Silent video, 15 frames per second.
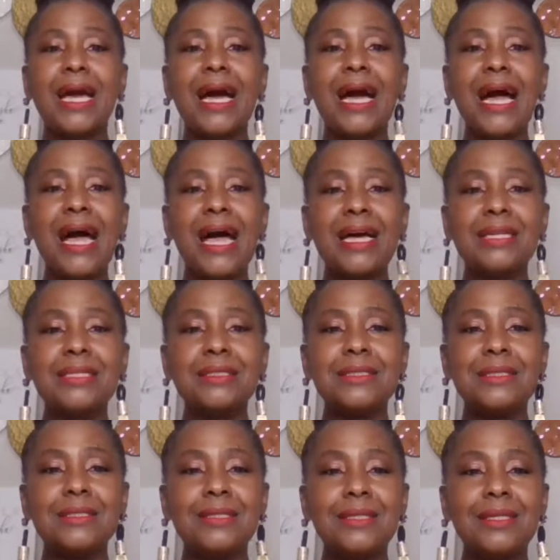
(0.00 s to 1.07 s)

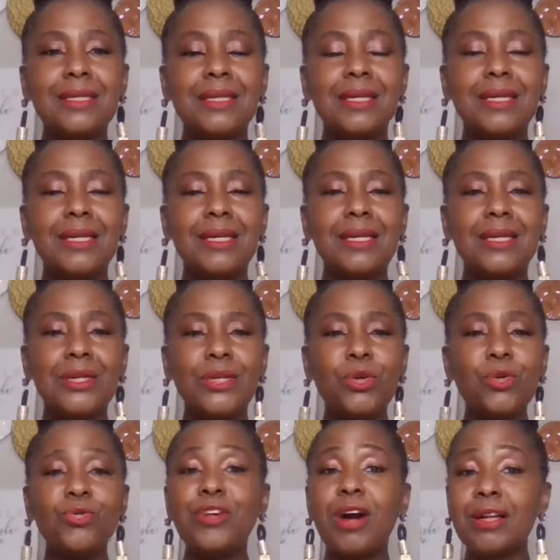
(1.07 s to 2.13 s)
And
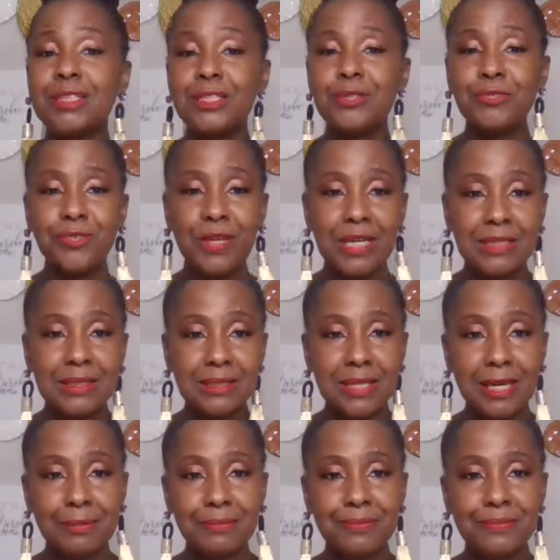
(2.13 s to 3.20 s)
you've got to face
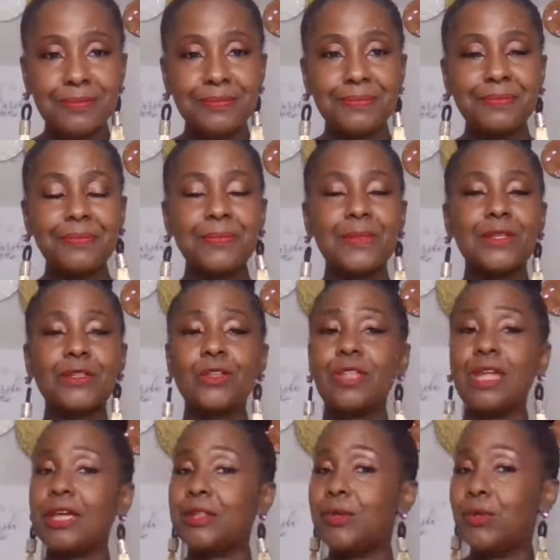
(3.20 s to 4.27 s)
them so
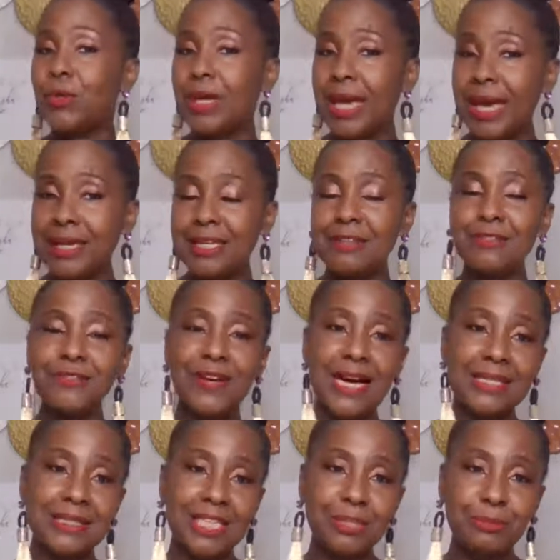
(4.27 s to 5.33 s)
that you can, in
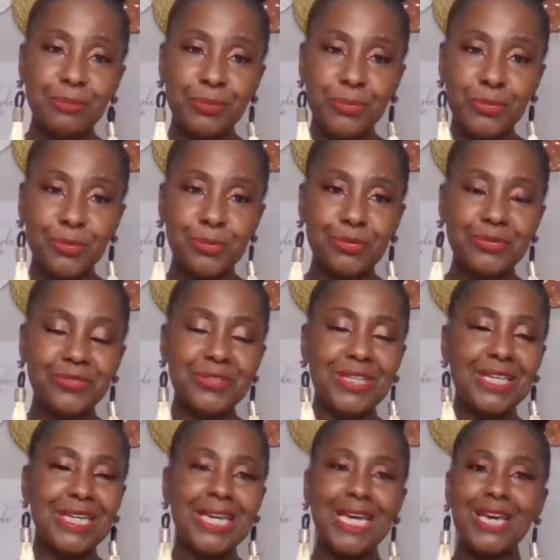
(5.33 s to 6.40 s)
fact, improve.
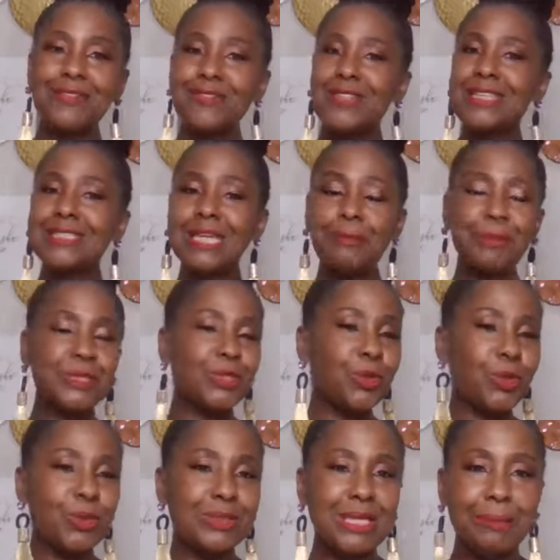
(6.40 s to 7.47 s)
If this
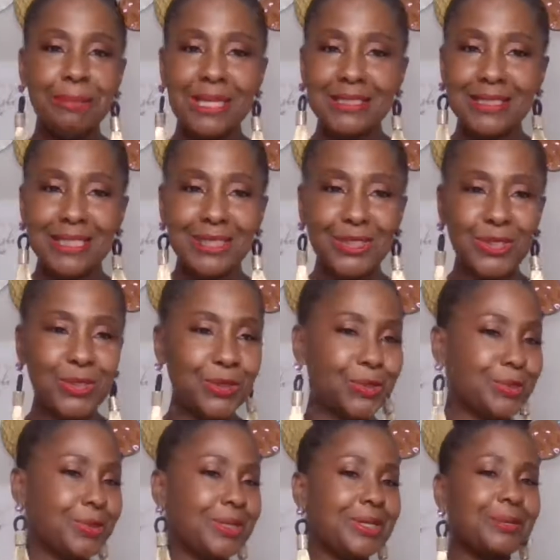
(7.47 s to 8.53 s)
episode was a blessing to
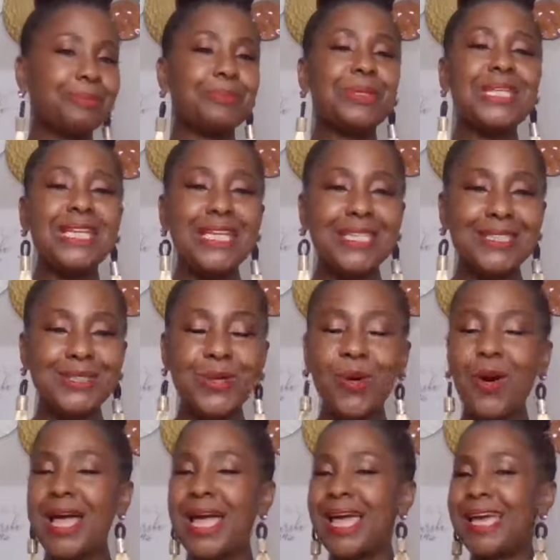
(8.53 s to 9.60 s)
you, please go
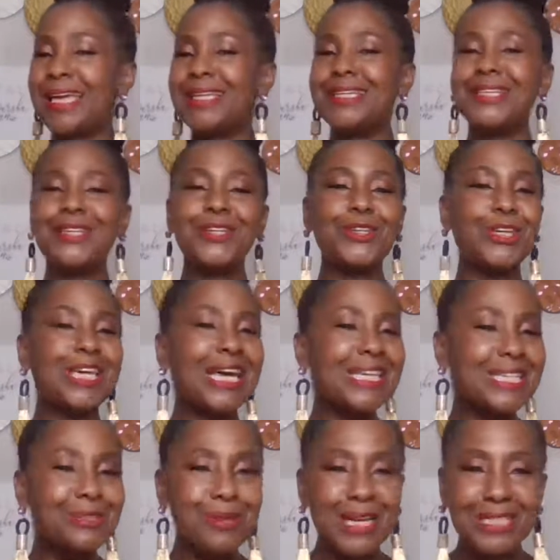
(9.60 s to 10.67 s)
ahead. You can
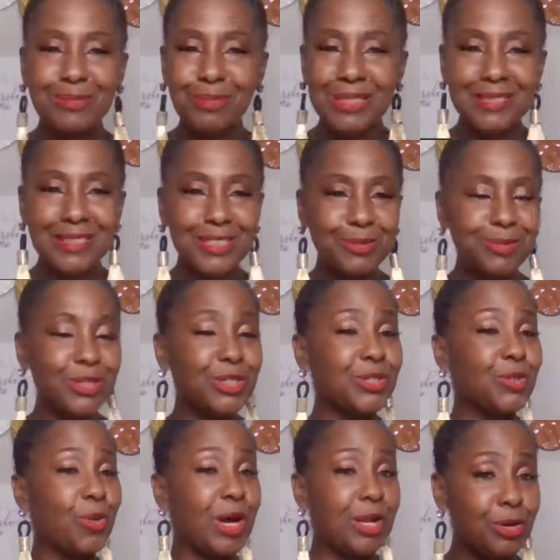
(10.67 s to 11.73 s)
direct message me. You
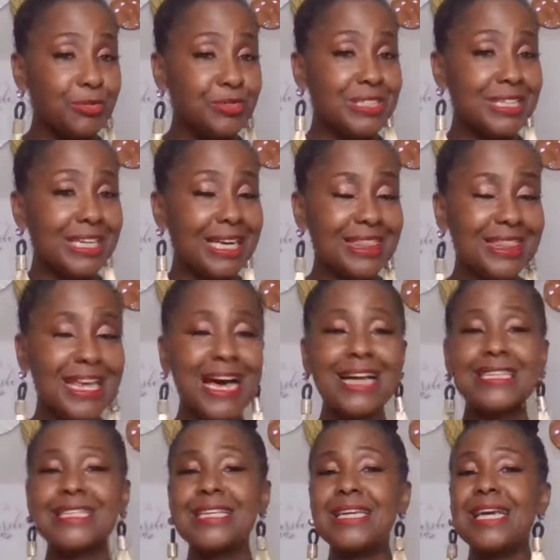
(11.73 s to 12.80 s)
know I love to get
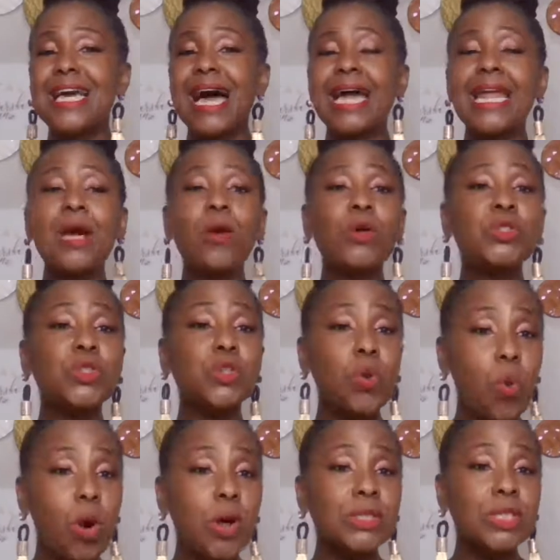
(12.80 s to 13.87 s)
that. And I also
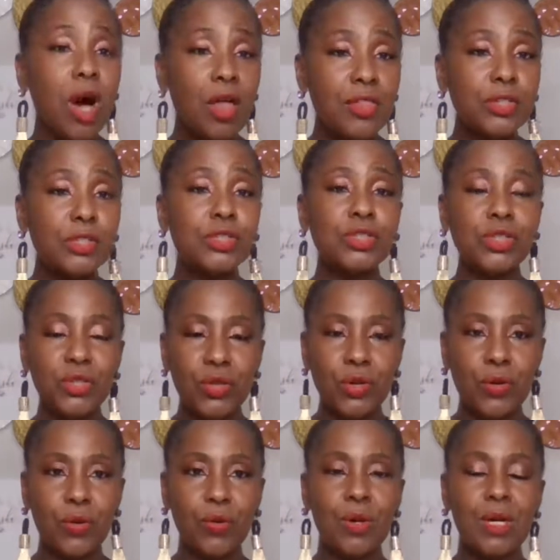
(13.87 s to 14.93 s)
want others to
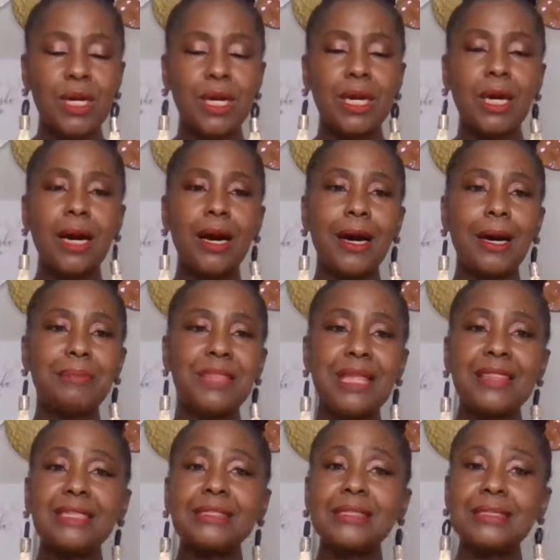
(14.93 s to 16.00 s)
know that
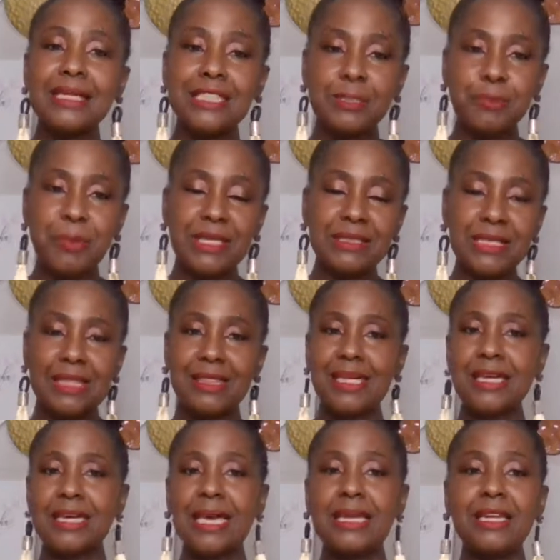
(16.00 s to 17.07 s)
this is a space that
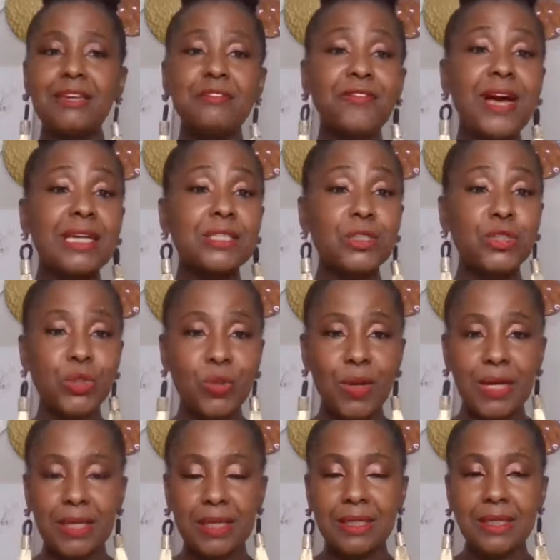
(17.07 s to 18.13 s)
they can, in fact,
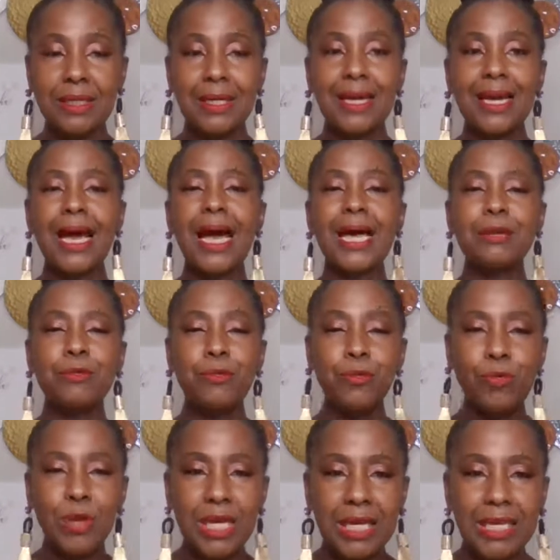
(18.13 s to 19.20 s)
join and
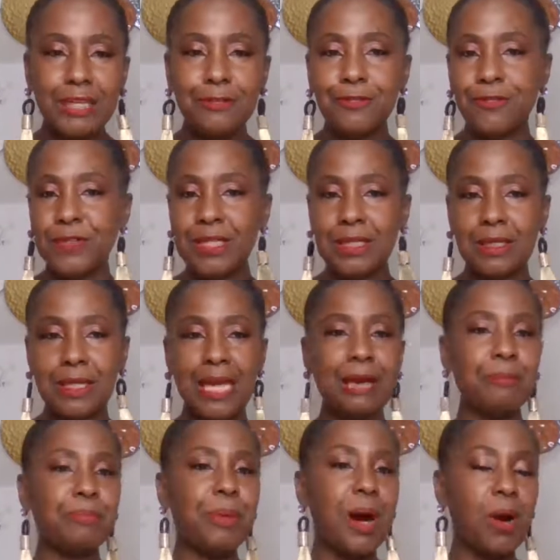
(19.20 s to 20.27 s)
really feel
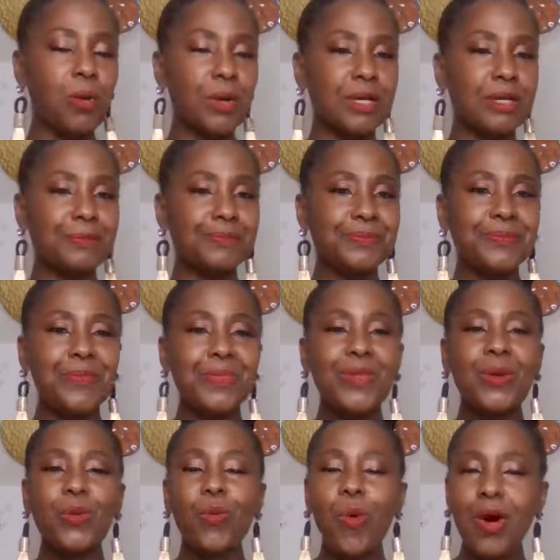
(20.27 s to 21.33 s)
empowered.
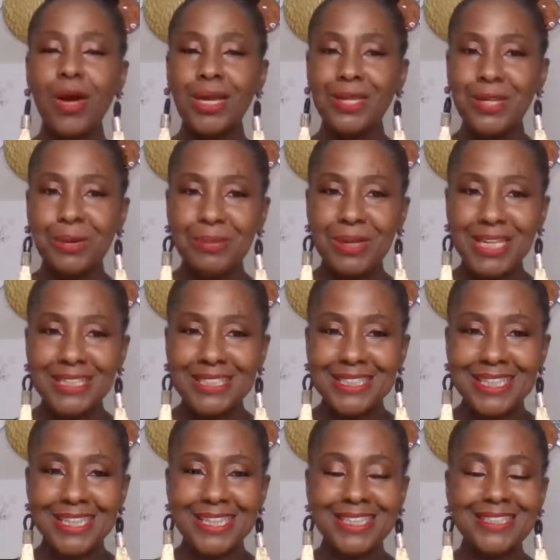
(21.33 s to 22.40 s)
Walk in your
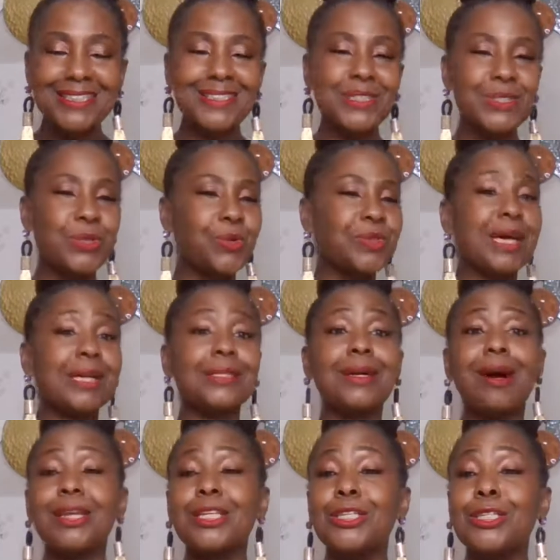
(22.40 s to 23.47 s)
blessings. Know that
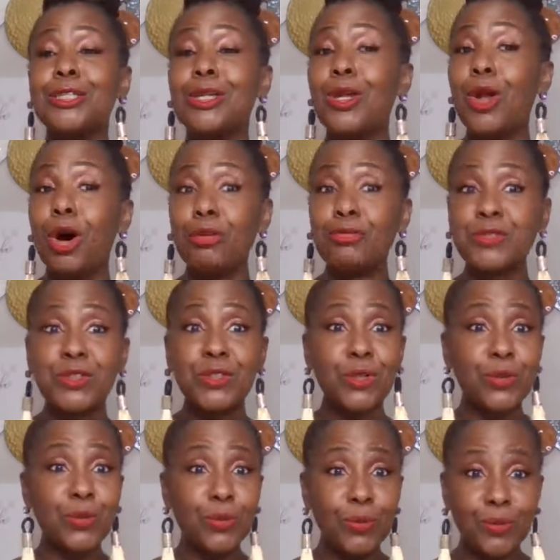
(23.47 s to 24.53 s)
God loves
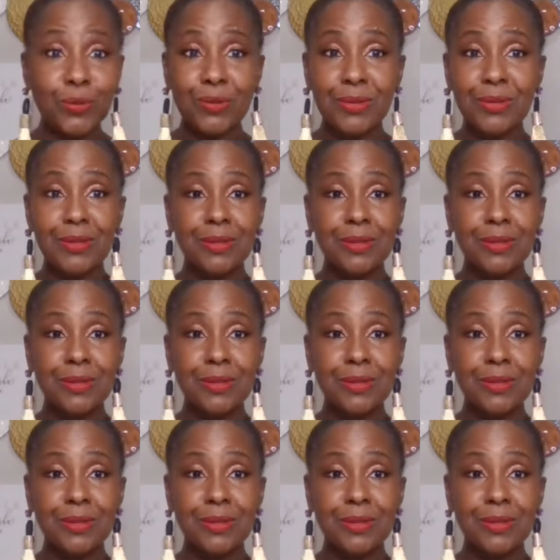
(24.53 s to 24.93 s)
you.